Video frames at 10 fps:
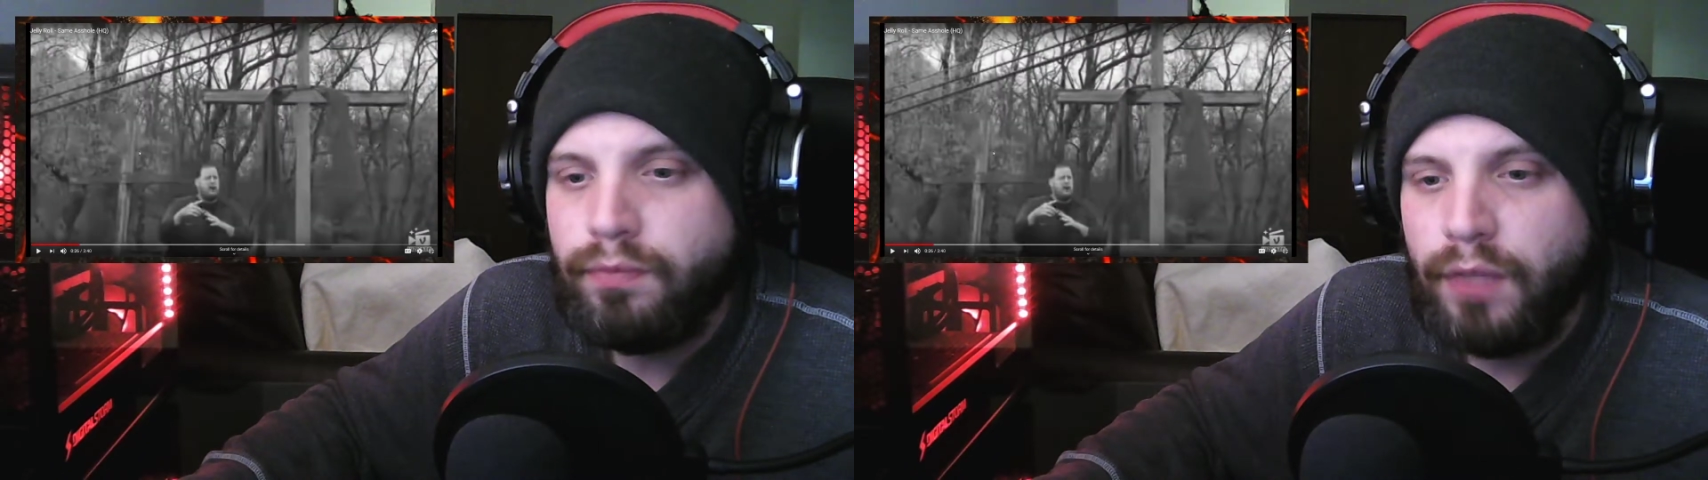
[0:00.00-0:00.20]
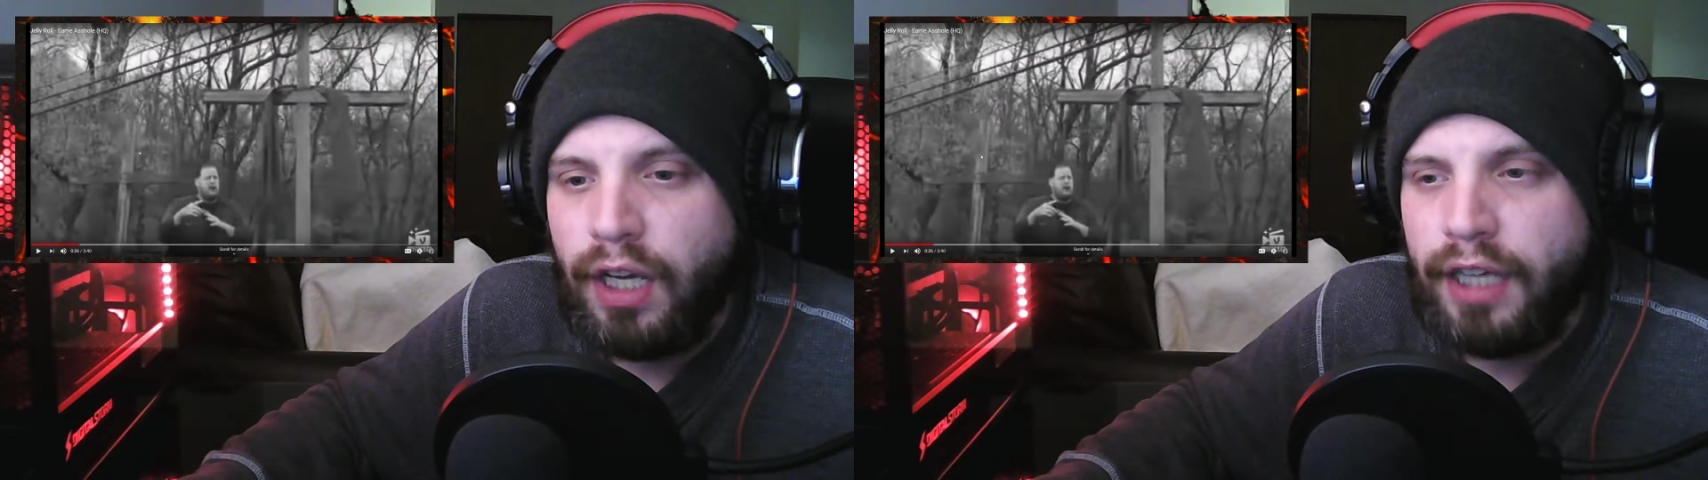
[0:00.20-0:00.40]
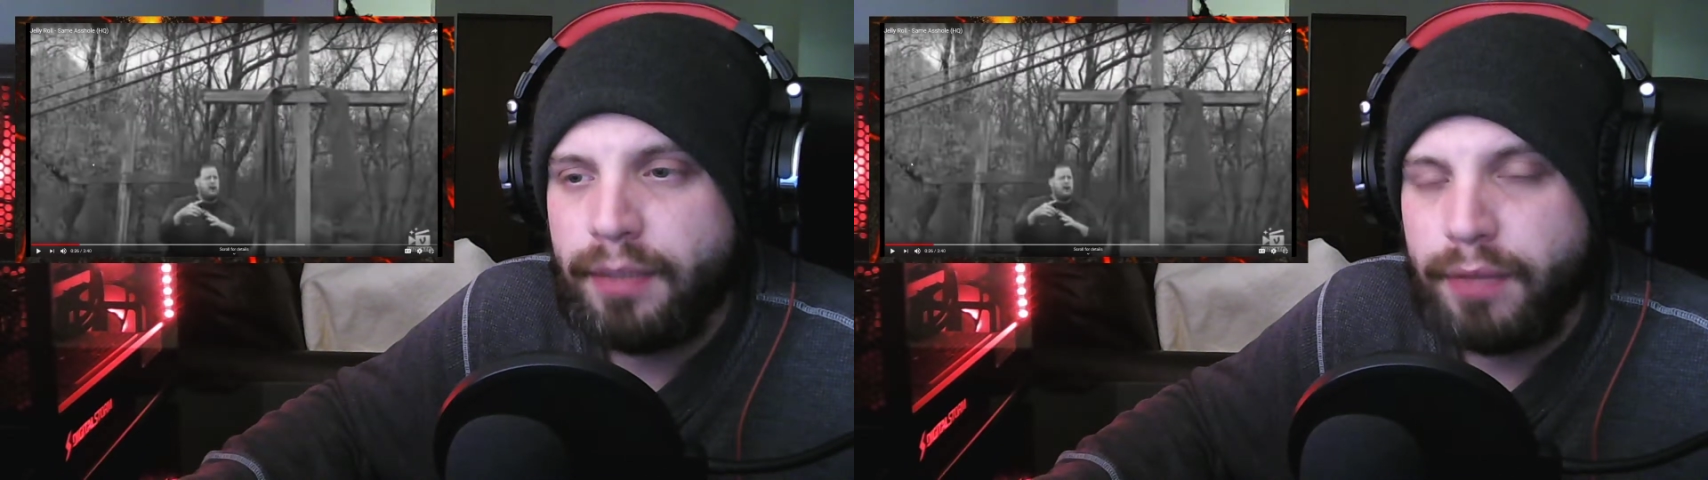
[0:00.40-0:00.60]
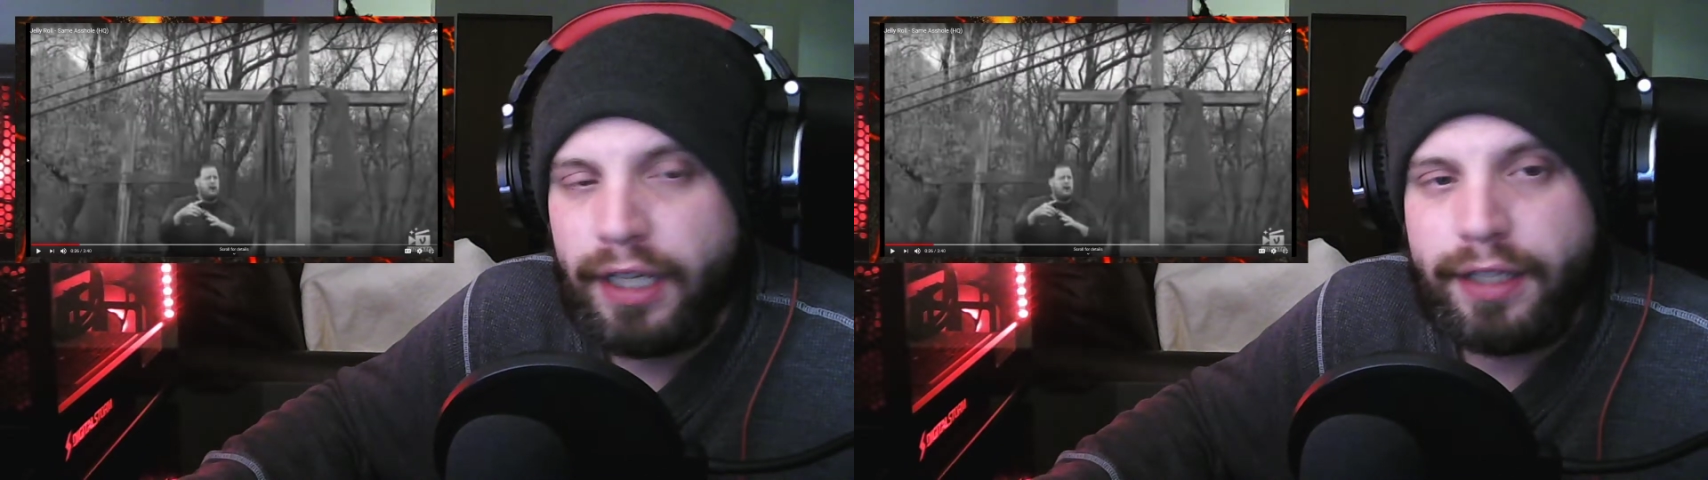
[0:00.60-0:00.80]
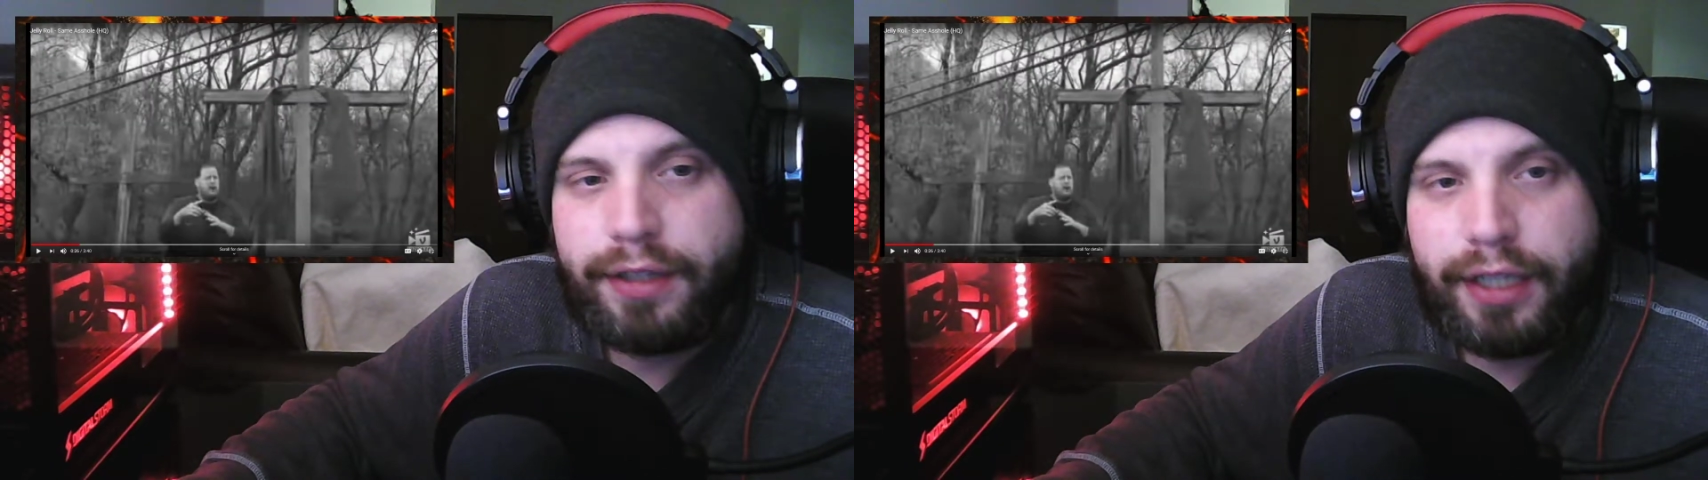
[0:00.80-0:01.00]
I am
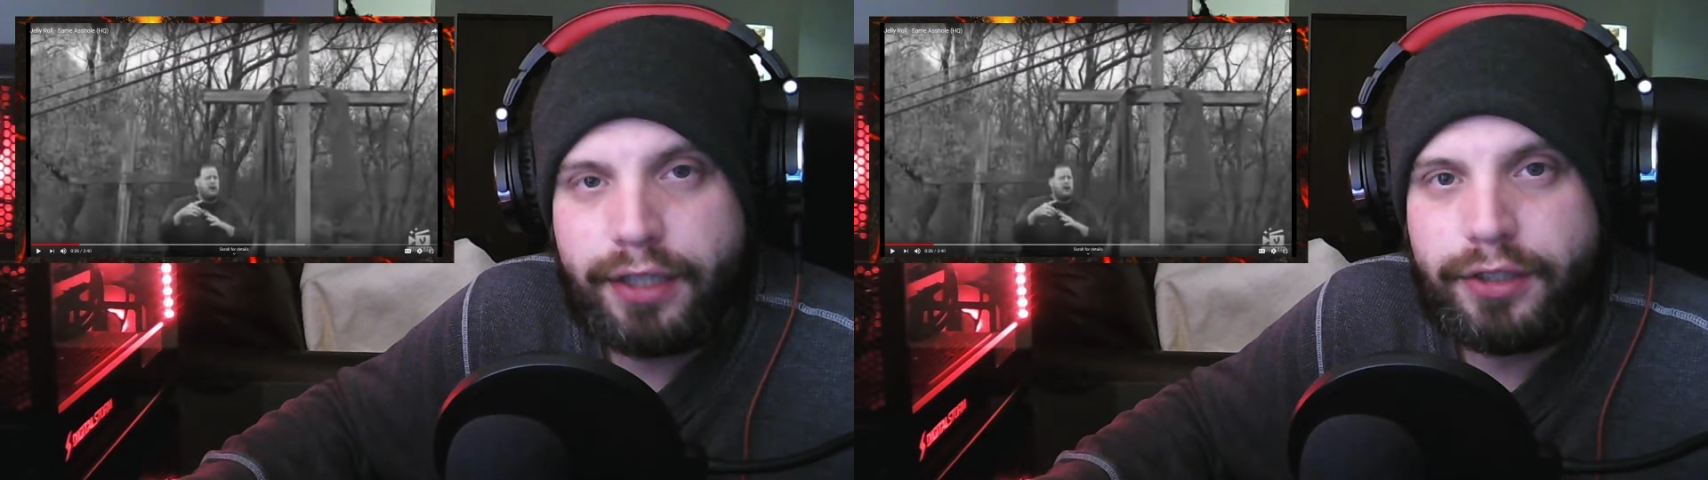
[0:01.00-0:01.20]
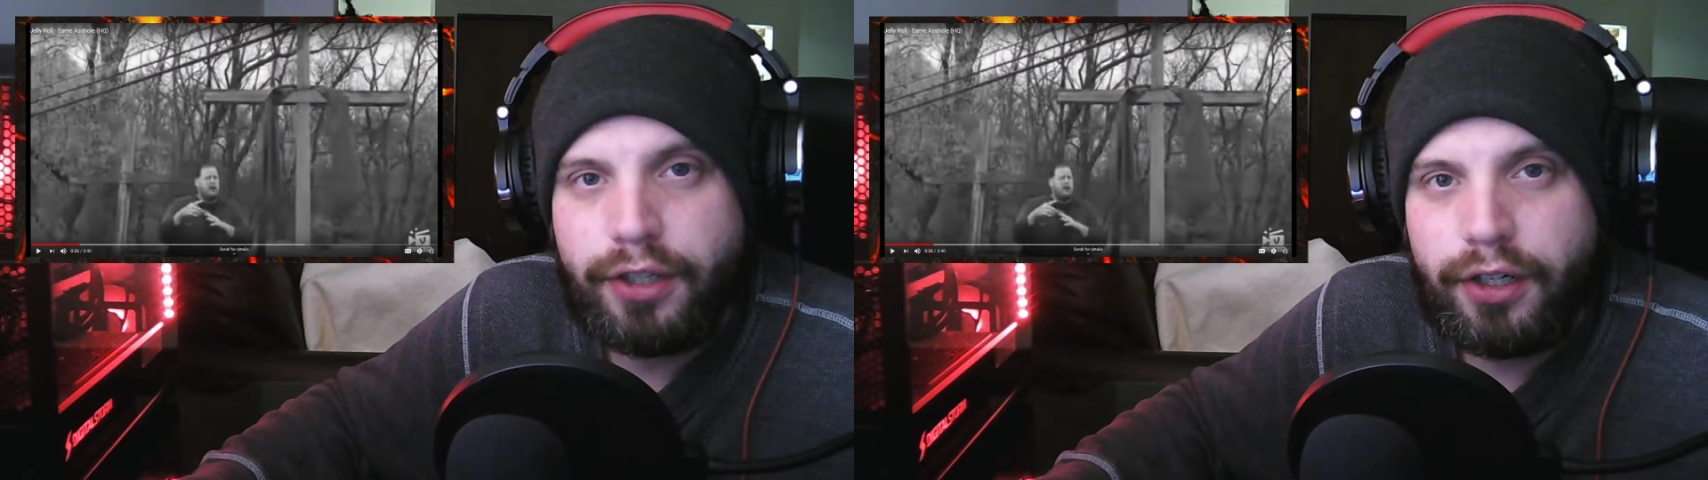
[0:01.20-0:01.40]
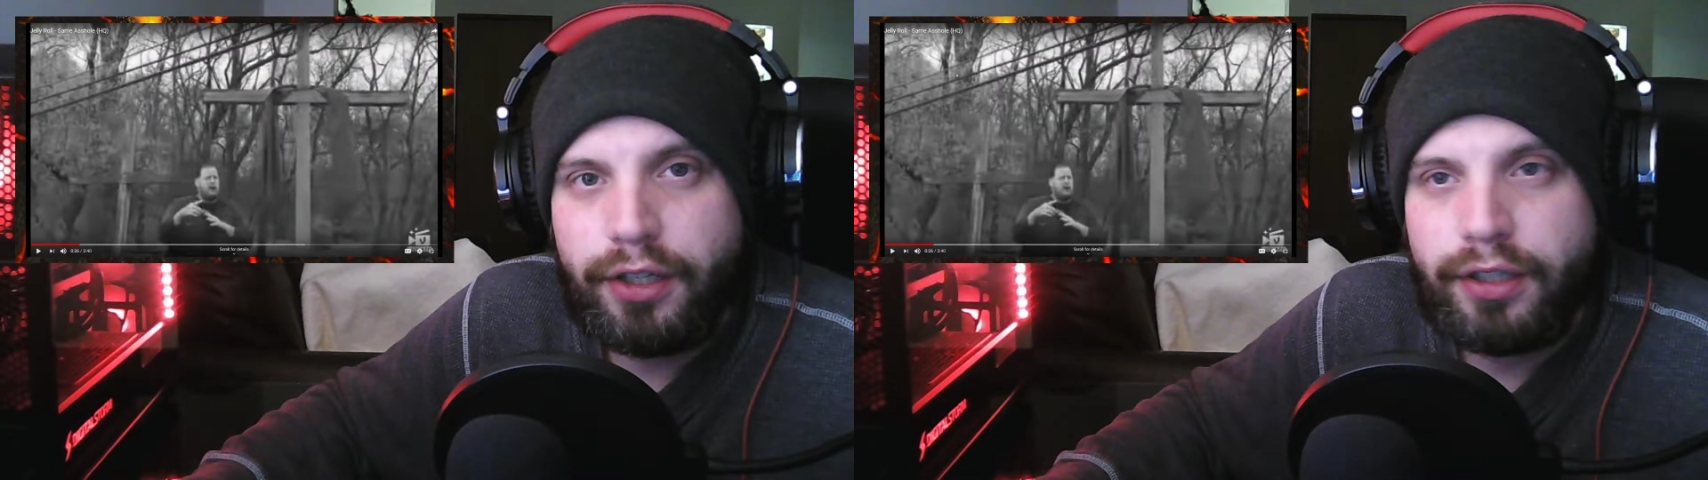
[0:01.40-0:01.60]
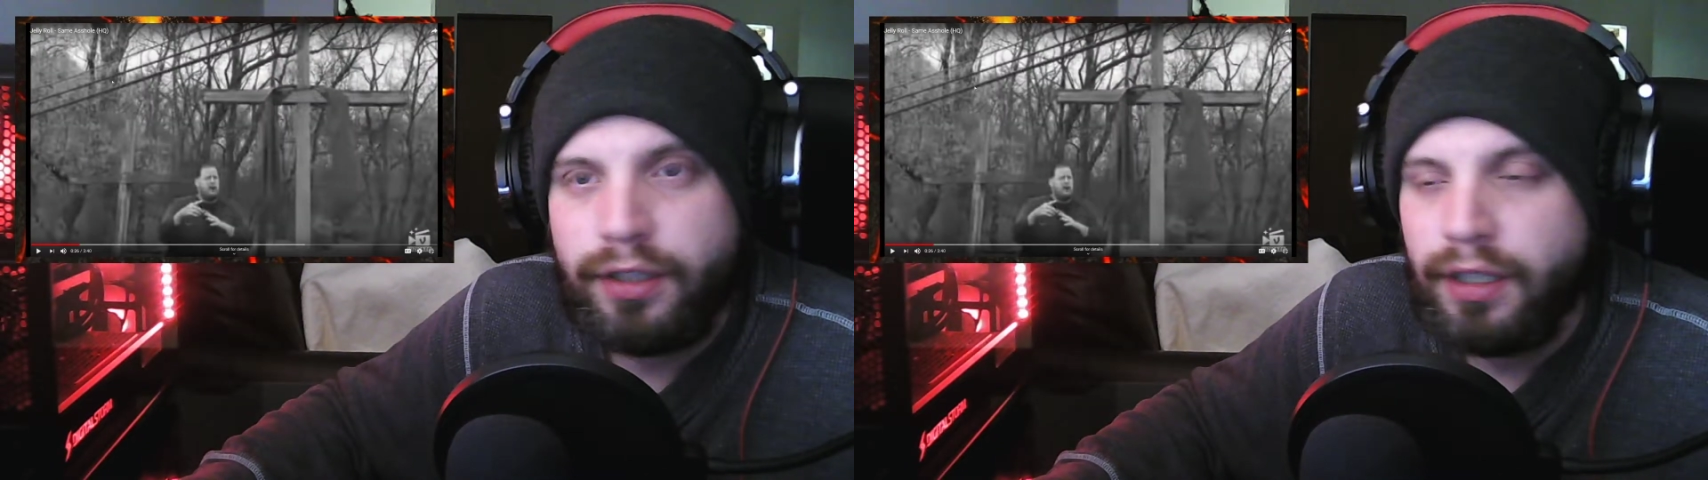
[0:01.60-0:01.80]
liking that guitar.